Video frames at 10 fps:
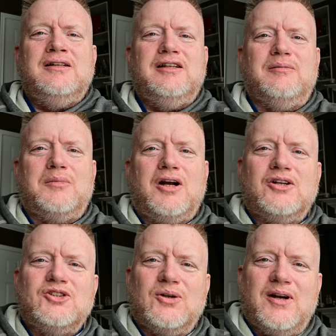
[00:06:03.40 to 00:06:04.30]
in
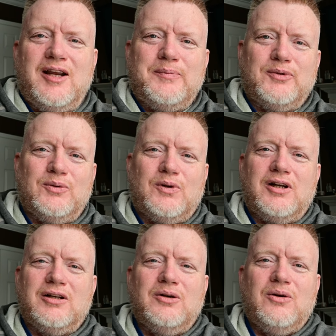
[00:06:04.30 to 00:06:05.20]
March or April, where
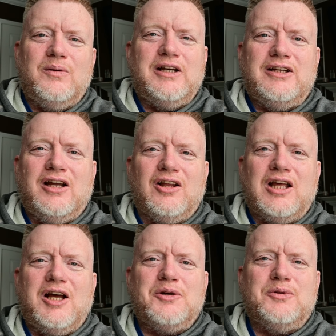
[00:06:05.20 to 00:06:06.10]
I go away to
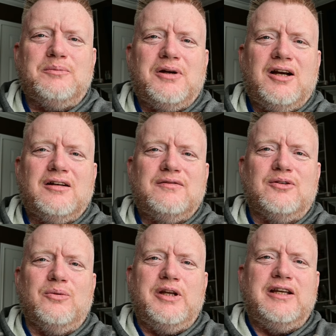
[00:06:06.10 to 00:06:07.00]
Algonquin Park
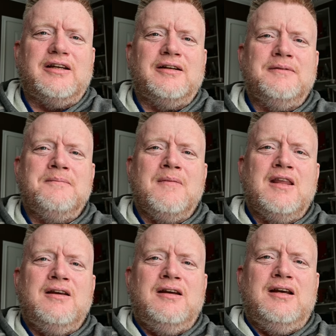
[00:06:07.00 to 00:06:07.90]
for a week
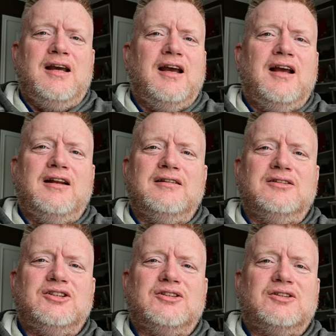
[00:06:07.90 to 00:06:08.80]

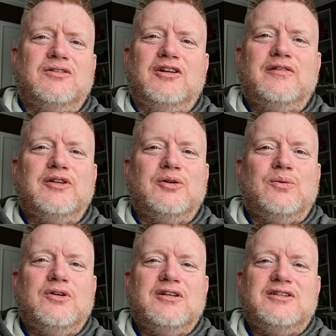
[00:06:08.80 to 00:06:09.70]
and just live in the
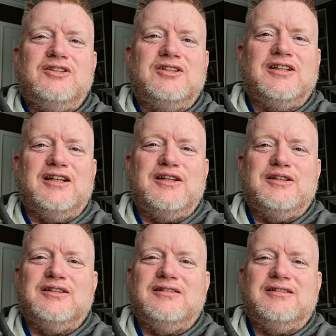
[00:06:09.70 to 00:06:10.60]
woods.
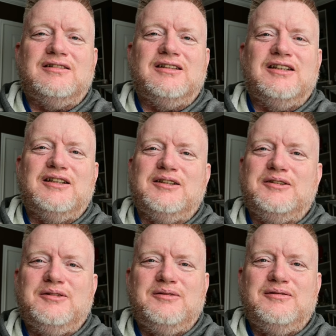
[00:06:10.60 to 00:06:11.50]
And I
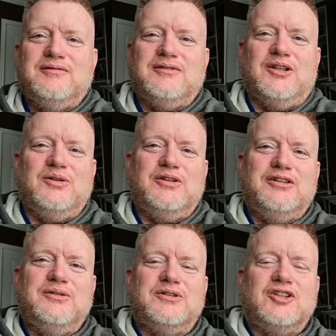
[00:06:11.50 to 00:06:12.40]
know you
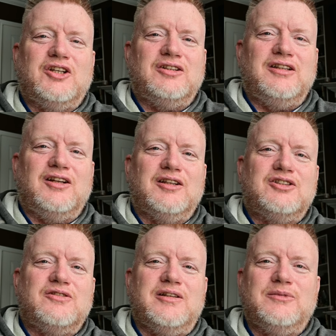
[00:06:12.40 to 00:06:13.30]
do psychedelic
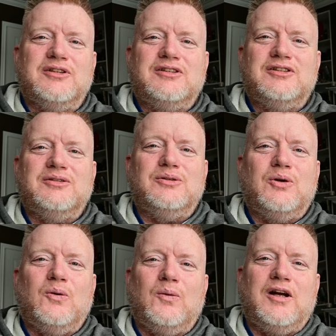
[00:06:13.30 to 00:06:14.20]
treatments, you do
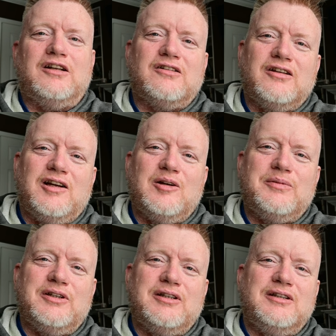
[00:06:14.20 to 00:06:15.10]
cold water
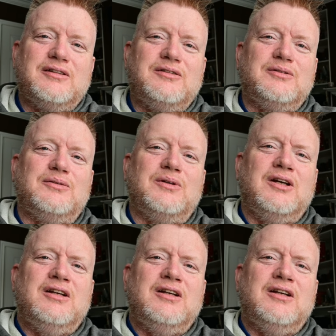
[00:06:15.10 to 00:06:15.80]
therapy, you do